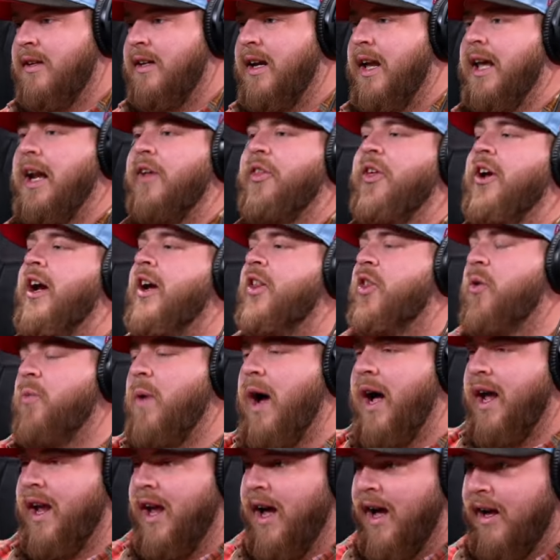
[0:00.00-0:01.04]
Yeah. Get out there, hit the
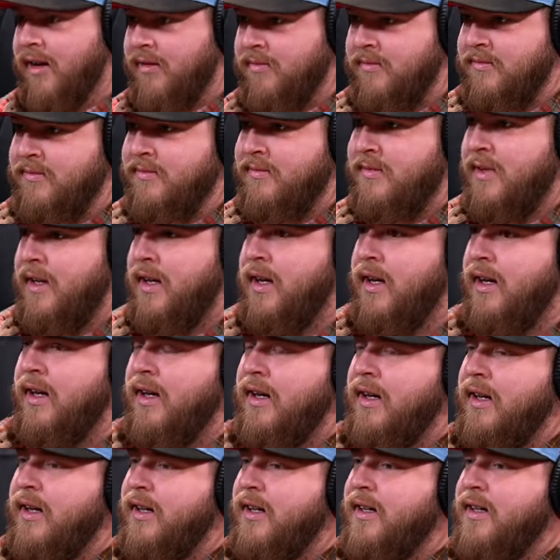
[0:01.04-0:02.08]
wah-yah. He's like the Joe
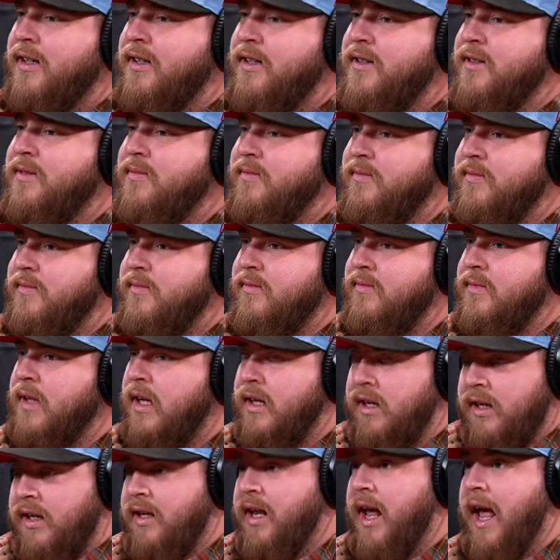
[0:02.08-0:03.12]
Biden of rock.
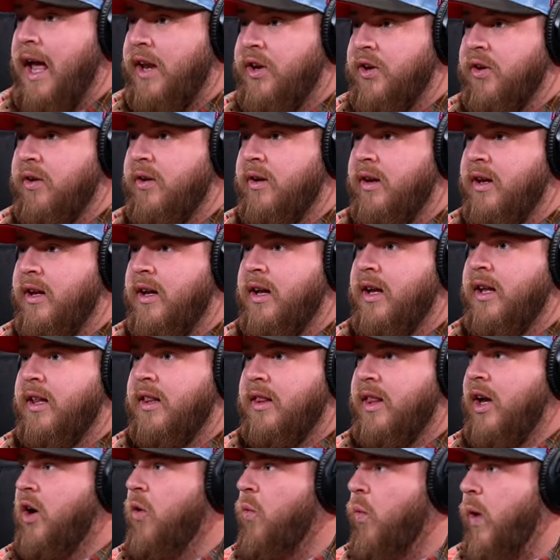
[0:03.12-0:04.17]
They're just like, yeah, get dude. out there.
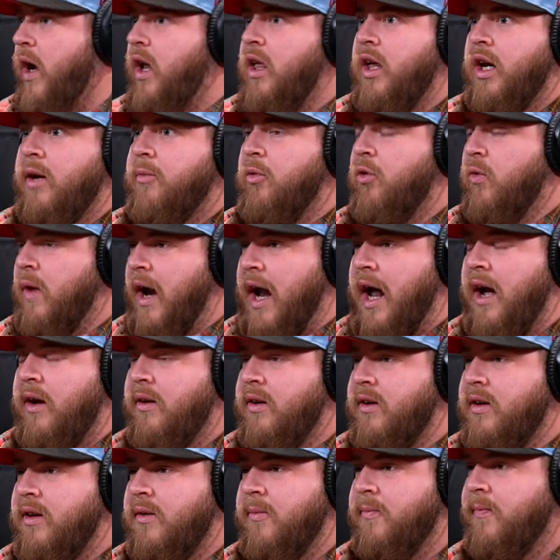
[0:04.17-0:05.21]
They're wheeling let's, him around.
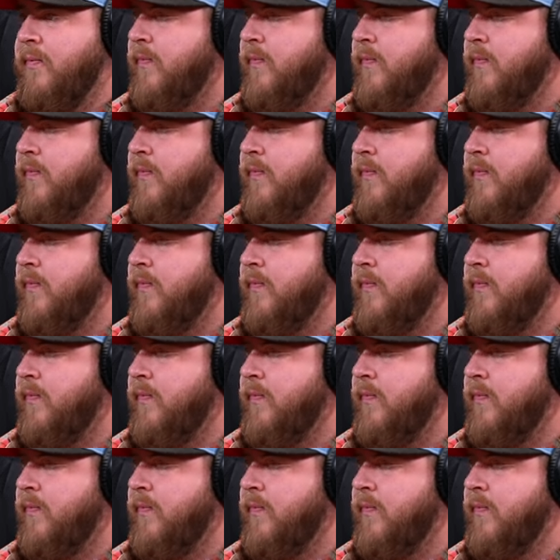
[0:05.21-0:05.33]
Let's uh,